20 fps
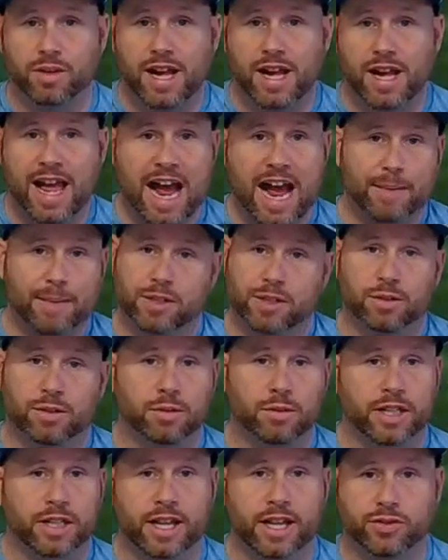So
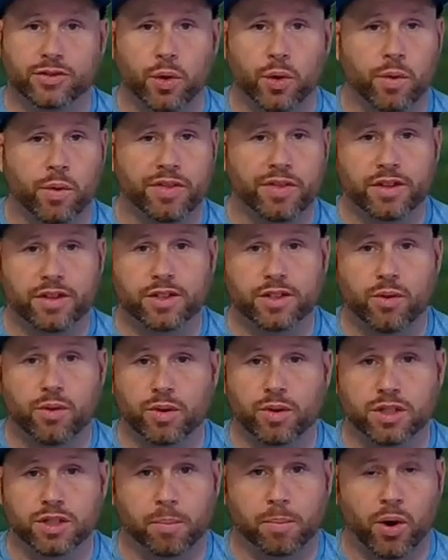absolutely has
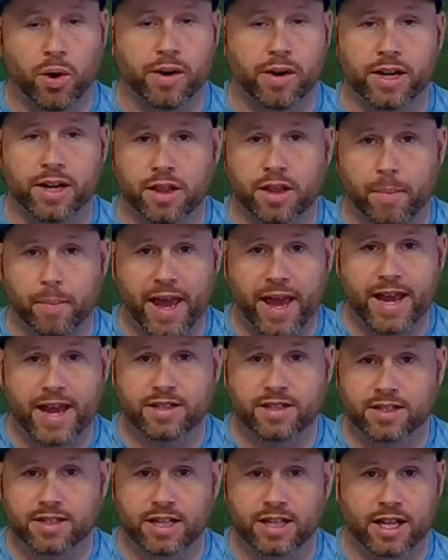torn this course apart
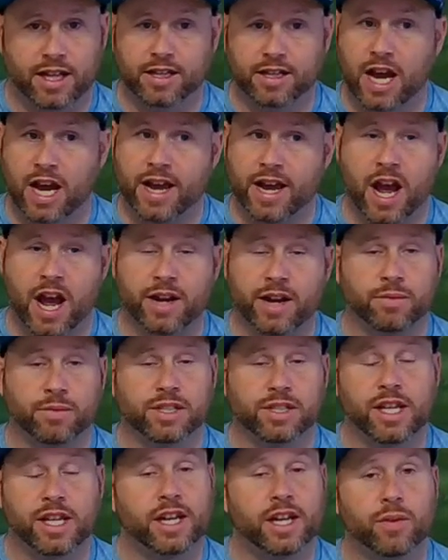in the past, and
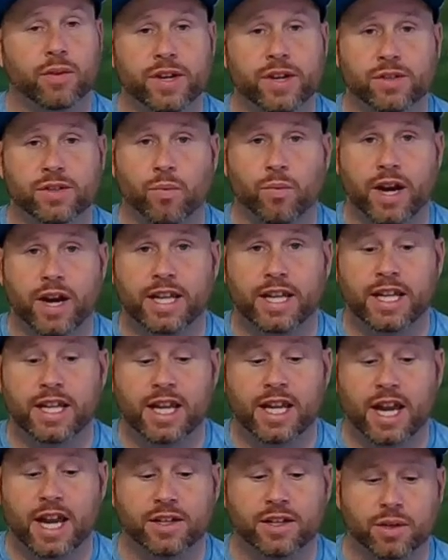I, I, don't see any reason
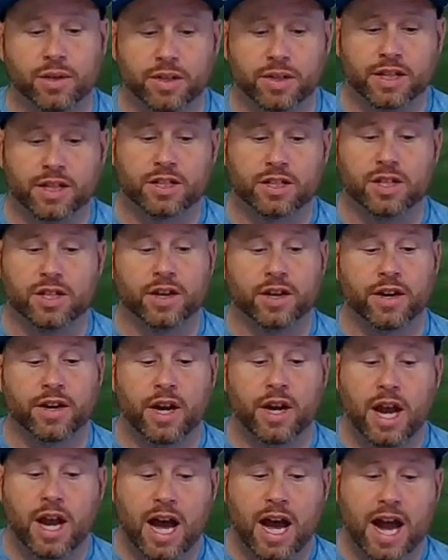why he can't do it this
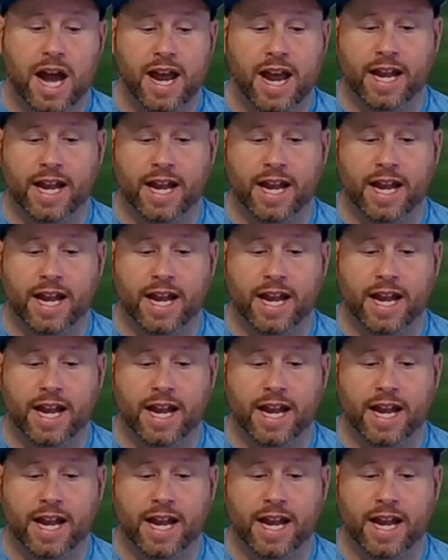year.